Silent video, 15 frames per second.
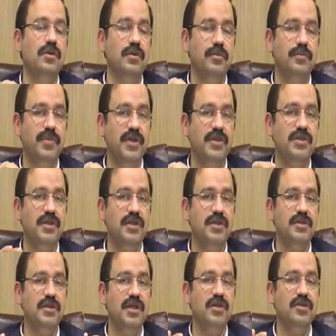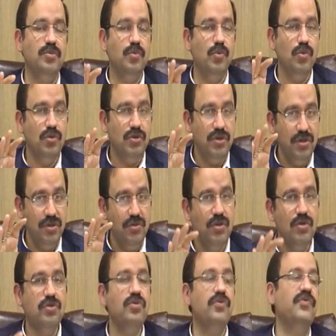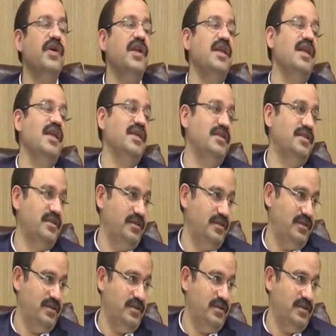patient is exposed is also very less.